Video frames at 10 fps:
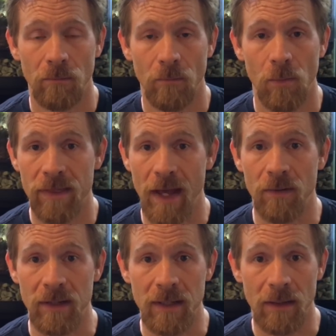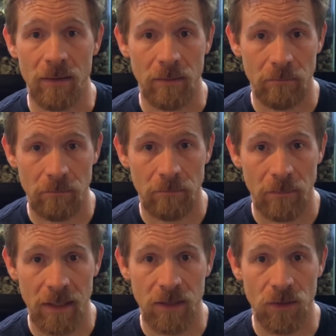without any other
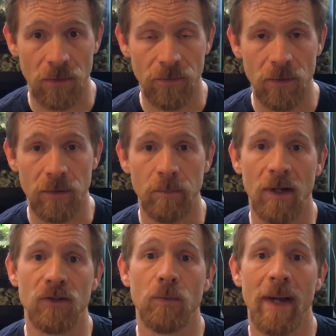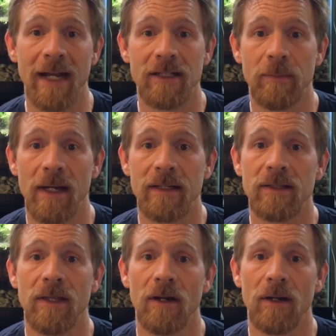additional food, but to
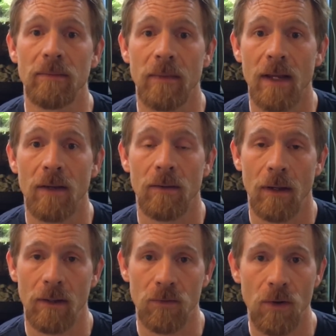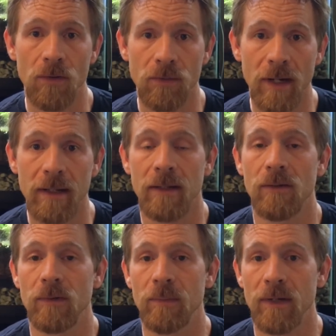maximize their uh, growth rate and
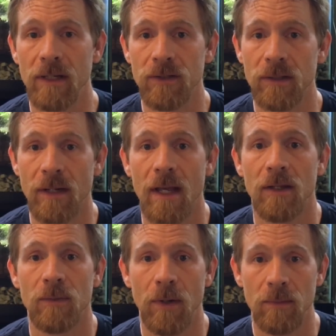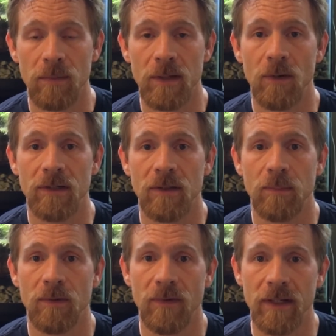their reproduction, you probably want to
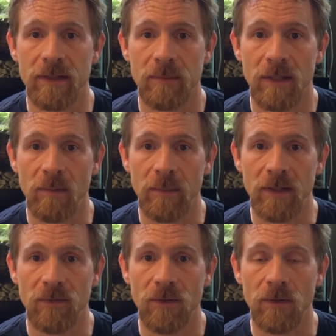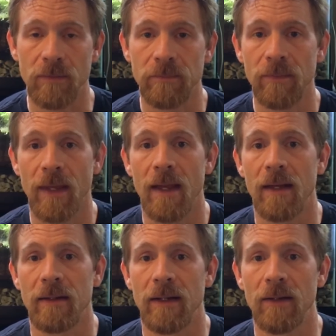provide some supplemental food.
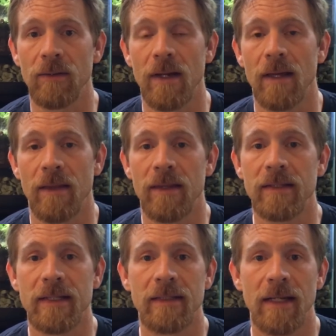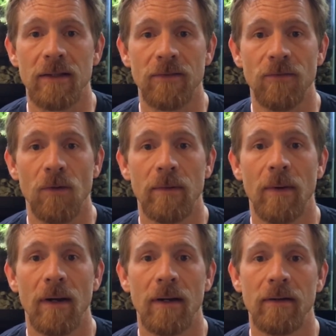Now, this can take the
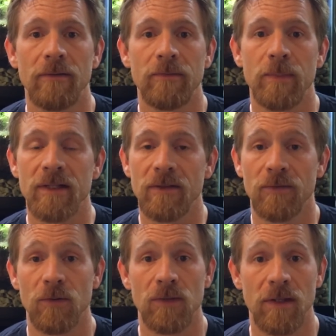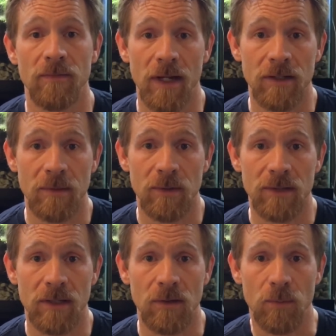form of bits of fruits and vegetables
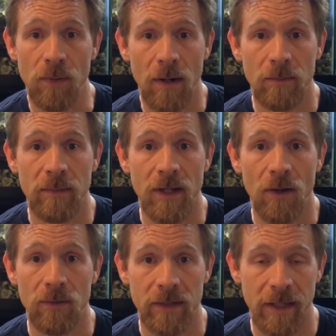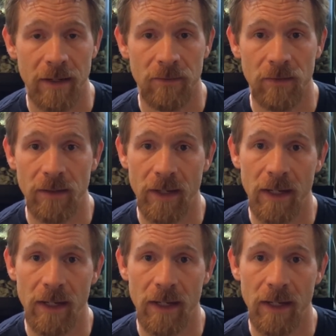that you probably already have around the